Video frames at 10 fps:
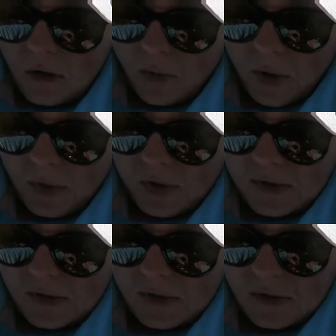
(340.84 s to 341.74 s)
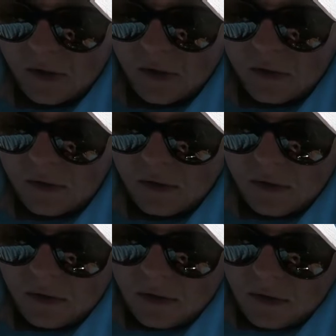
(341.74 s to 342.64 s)
Well, maybe this is, uh,
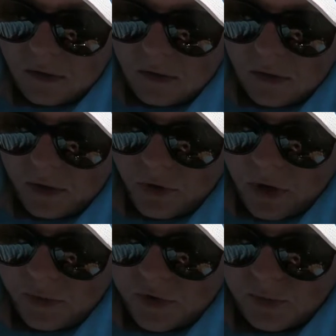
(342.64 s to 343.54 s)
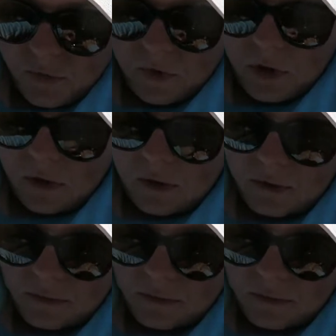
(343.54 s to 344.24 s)
I thought I was moving it.